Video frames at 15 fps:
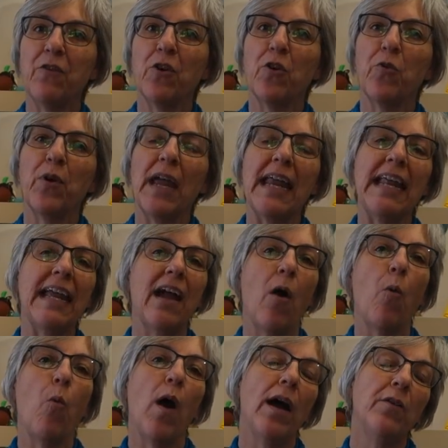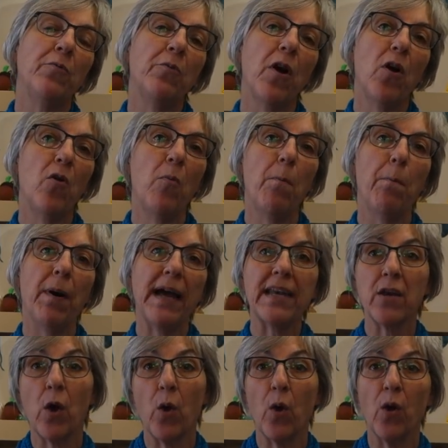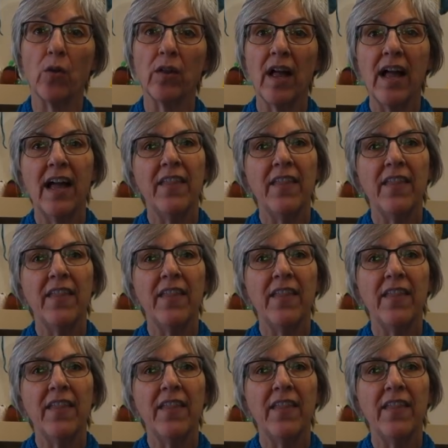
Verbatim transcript: for creating a one-row buttonhole